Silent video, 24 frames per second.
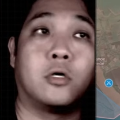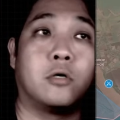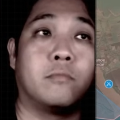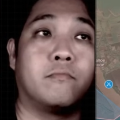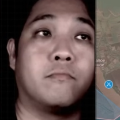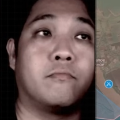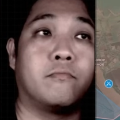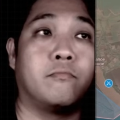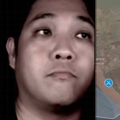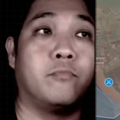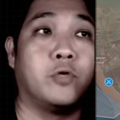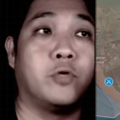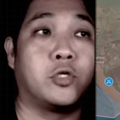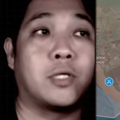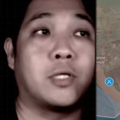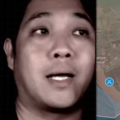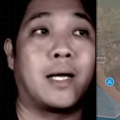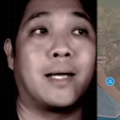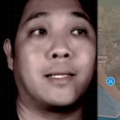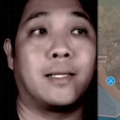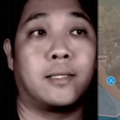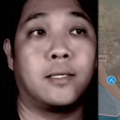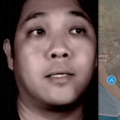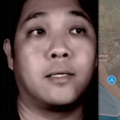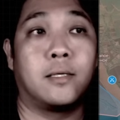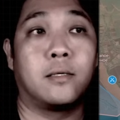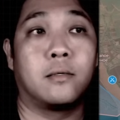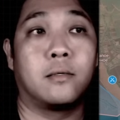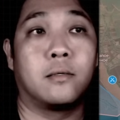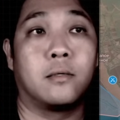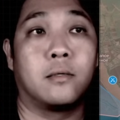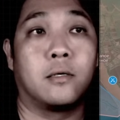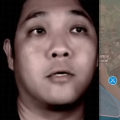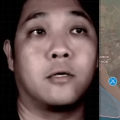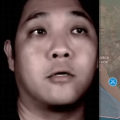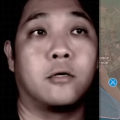which I
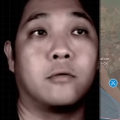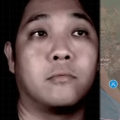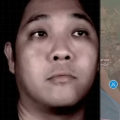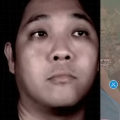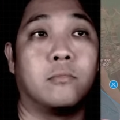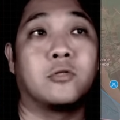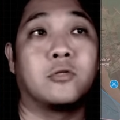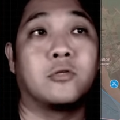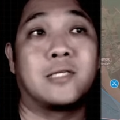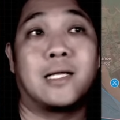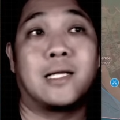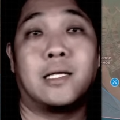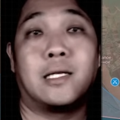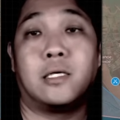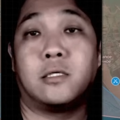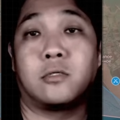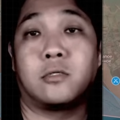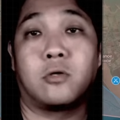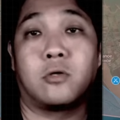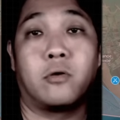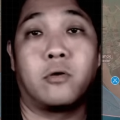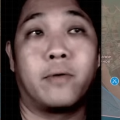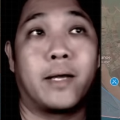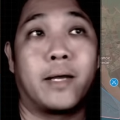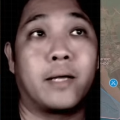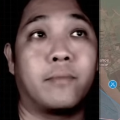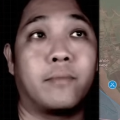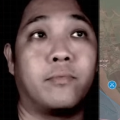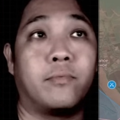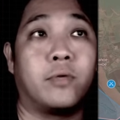think most likely is correct.